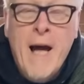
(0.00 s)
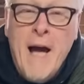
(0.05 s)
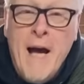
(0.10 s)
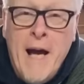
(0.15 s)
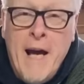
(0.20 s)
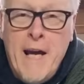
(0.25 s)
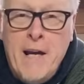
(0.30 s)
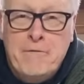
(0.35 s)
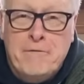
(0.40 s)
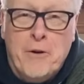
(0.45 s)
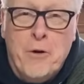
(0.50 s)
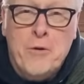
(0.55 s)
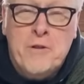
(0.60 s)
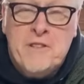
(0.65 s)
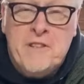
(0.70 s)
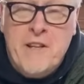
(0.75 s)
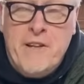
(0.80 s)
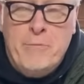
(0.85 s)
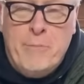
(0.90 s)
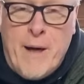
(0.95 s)
Hey folks,
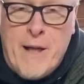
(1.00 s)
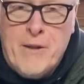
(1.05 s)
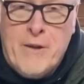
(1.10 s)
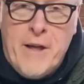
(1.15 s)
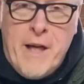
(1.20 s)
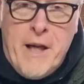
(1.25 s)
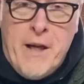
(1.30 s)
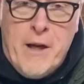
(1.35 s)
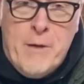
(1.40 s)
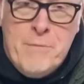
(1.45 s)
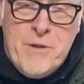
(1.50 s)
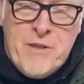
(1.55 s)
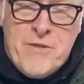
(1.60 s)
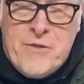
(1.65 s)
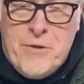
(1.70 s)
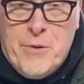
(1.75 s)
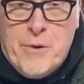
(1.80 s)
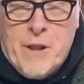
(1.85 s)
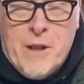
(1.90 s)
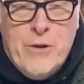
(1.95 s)
Steve Butler here. I'm just
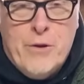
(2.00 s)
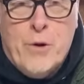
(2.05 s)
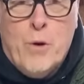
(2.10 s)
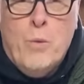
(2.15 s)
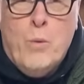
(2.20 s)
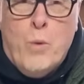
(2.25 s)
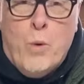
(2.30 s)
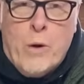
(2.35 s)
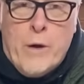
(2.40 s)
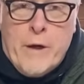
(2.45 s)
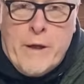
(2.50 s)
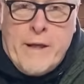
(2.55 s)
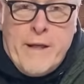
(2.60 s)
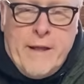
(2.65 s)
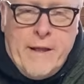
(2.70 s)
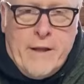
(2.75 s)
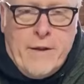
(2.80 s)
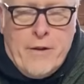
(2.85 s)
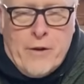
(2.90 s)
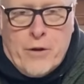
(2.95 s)
doing a little work
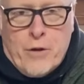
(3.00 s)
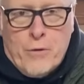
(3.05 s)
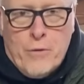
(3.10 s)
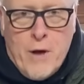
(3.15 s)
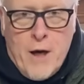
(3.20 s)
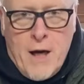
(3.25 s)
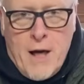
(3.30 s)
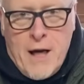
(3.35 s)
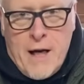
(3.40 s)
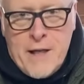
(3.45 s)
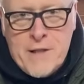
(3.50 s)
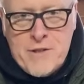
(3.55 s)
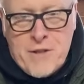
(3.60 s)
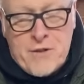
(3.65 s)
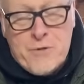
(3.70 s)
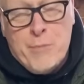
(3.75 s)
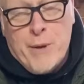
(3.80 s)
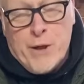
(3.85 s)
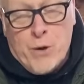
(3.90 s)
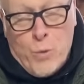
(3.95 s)
in the garage. It's
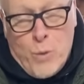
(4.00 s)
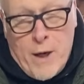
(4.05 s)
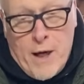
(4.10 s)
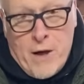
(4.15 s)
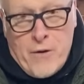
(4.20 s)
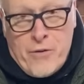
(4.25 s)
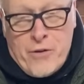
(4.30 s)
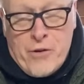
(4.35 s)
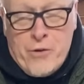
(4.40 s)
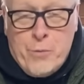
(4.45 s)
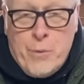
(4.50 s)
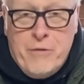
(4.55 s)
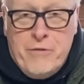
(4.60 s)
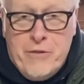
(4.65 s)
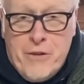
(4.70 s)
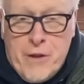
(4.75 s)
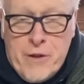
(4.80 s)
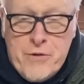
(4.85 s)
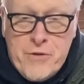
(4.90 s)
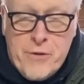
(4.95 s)
been a while since we
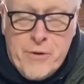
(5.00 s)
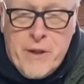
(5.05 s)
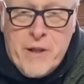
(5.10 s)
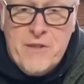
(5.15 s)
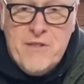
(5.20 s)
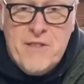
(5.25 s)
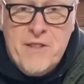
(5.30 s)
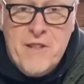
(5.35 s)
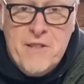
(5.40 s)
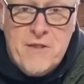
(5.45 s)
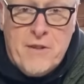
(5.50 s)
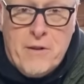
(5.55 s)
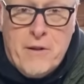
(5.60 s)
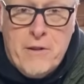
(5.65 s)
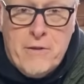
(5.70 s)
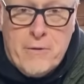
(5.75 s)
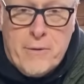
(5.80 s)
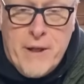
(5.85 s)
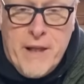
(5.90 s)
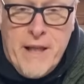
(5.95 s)
finished shooting season
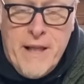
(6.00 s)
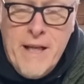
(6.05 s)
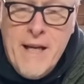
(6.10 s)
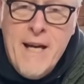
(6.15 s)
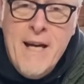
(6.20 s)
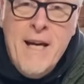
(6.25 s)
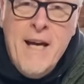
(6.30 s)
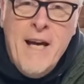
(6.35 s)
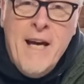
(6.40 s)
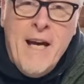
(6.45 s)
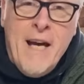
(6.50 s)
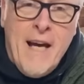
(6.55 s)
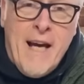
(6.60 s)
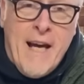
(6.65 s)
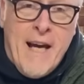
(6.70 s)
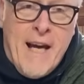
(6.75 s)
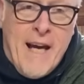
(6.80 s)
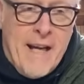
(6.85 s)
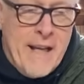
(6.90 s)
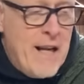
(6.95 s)
3
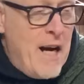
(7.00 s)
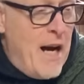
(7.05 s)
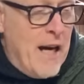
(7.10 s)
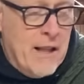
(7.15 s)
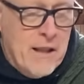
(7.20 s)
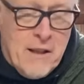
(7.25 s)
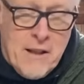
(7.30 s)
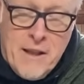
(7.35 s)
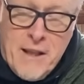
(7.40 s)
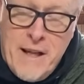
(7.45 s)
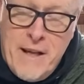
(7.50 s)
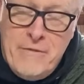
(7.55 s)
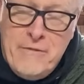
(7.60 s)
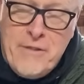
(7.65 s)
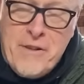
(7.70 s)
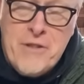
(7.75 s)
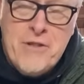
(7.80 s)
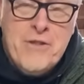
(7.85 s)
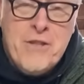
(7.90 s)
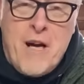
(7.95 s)
and I left
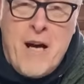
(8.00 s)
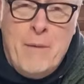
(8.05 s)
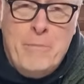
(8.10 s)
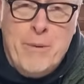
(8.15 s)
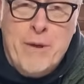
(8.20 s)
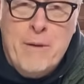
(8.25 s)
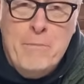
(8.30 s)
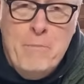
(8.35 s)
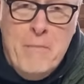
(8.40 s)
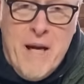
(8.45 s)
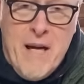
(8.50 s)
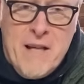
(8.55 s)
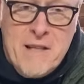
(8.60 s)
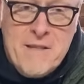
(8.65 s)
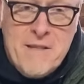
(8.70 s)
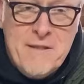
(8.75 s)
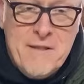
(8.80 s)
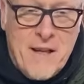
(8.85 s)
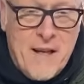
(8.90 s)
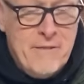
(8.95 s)
the shop in a
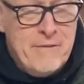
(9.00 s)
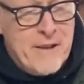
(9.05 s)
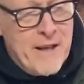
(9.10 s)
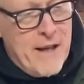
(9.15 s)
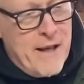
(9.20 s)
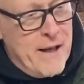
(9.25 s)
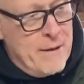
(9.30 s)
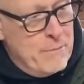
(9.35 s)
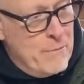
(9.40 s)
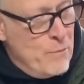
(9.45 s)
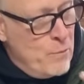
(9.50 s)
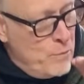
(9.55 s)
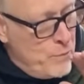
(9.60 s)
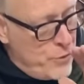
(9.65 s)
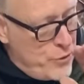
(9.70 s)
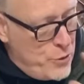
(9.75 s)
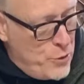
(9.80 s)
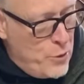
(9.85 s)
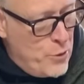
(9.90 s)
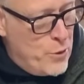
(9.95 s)
mess. I've got
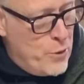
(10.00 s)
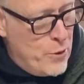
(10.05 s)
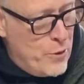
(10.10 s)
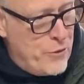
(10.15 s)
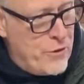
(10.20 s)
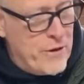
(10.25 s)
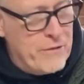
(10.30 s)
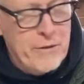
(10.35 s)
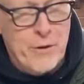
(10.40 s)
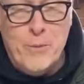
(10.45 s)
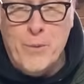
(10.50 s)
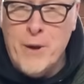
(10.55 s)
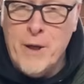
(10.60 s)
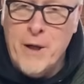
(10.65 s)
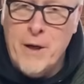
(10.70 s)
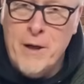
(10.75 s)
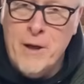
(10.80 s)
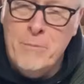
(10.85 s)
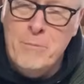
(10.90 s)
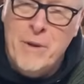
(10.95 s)
tools
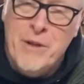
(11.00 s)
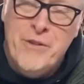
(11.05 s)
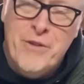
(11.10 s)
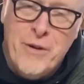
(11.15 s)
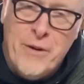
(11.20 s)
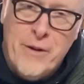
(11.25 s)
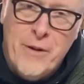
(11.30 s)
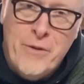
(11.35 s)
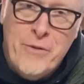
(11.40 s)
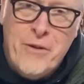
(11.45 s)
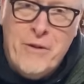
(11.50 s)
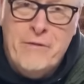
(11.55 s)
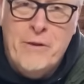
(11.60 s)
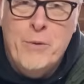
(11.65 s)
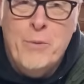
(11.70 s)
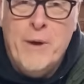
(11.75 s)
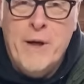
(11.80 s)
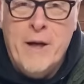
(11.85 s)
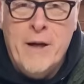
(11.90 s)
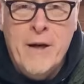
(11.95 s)
everywhere, materials
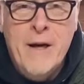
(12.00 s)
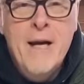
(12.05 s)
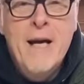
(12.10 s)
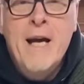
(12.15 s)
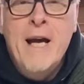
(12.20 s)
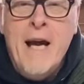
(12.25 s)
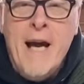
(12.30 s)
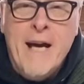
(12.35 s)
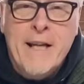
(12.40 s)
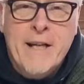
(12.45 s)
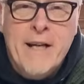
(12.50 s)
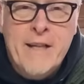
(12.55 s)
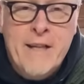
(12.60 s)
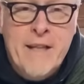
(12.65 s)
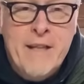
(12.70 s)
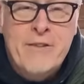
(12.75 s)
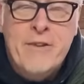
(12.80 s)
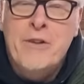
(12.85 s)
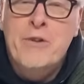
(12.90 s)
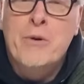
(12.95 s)
everywhere, and I
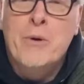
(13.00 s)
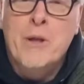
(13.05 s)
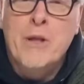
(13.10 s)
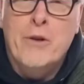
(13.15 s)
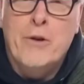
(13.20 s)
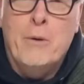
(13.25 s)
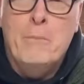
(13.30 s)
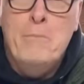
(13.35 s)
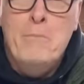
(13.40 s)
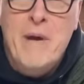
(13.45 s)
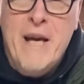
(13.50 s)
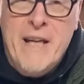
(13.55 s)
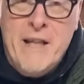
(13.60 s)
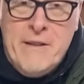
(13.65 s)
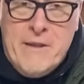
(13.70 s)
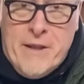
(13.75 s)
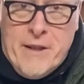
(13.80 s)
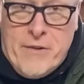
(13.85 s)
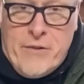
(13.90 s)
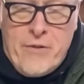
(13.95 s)
need to do a little
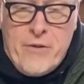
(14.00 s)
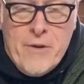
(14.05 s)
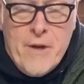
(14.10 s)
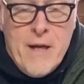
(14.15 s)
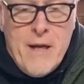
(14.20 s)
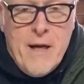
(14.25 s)
maintenance.